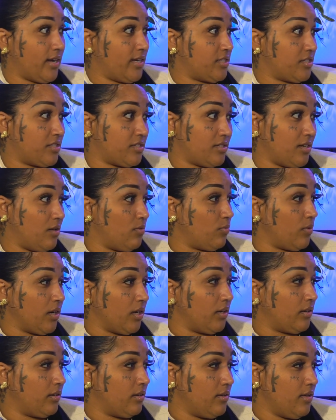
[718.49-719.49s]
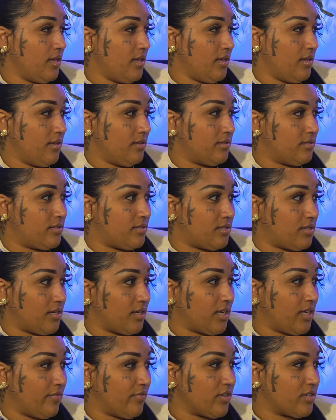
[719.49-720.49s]
It just don't work. To
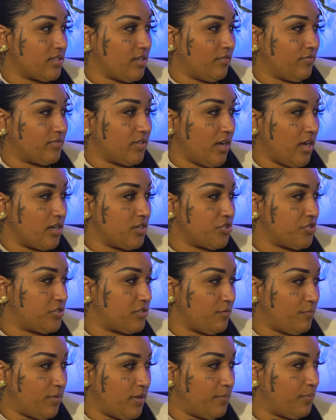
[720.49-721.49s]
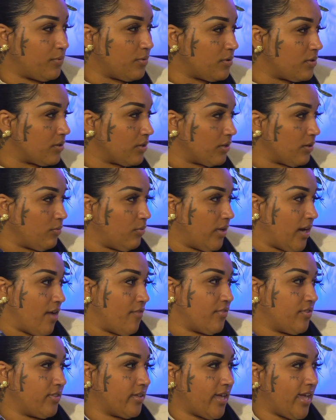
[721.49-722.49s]
give yourself to hundreds of people or
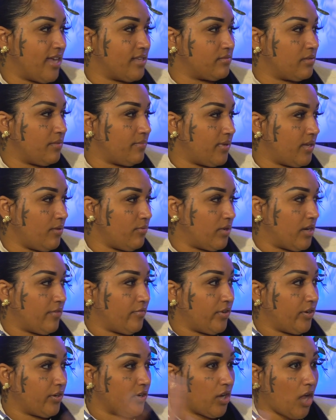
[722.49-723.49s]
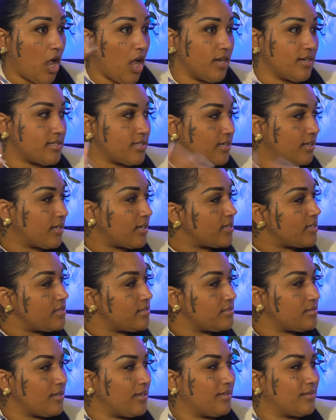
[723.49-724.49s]
whatever the case may be, whatever your content
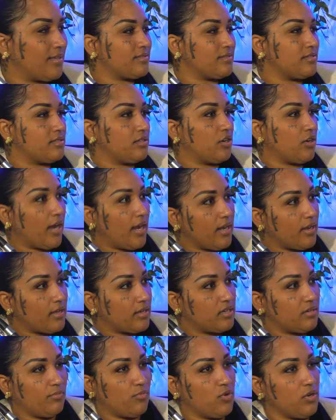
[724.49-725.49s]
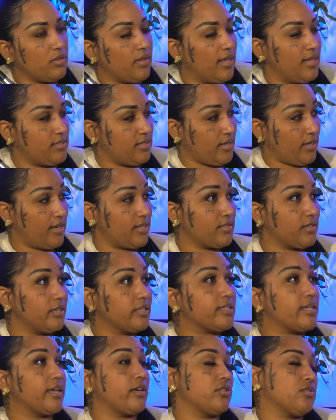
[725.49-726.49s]
is, like, degrading and demoralizing, and it's going
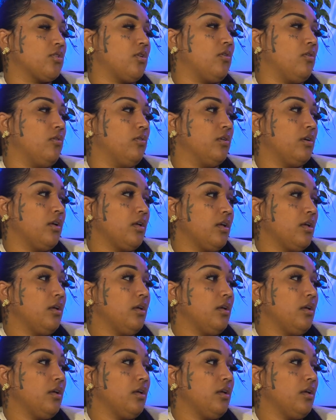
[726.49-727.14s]
to take a toll.